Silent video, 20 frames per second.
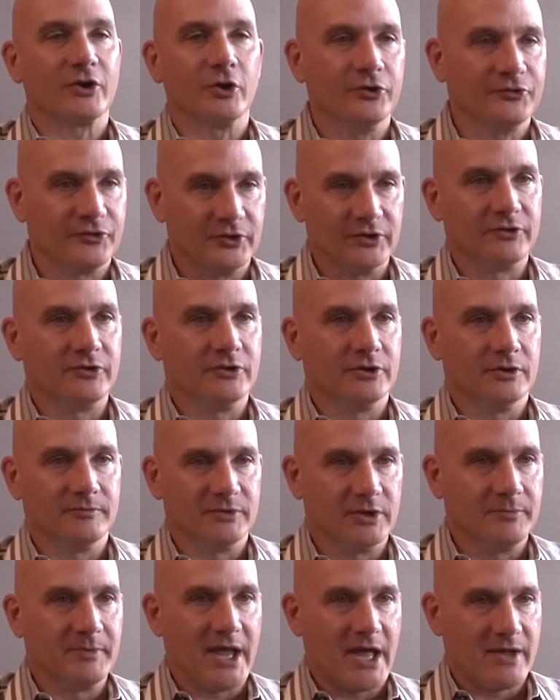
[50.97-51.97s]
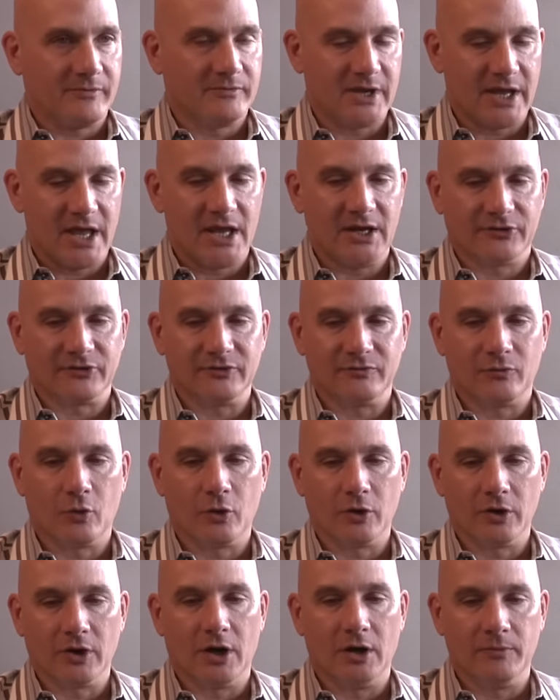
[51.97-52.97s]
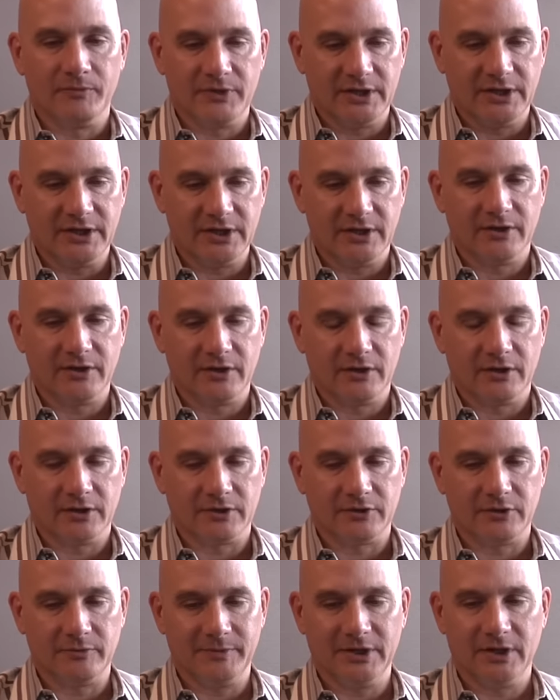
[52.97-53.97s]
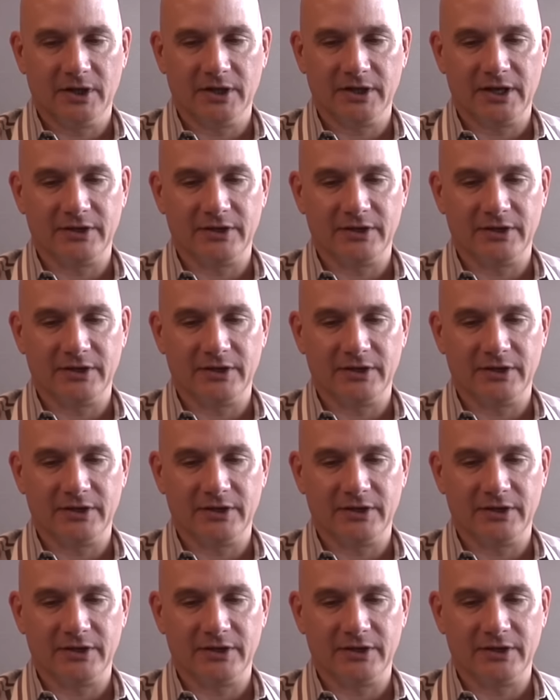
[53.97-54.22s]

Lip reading: goes into the mechanics of war, they needed to be done.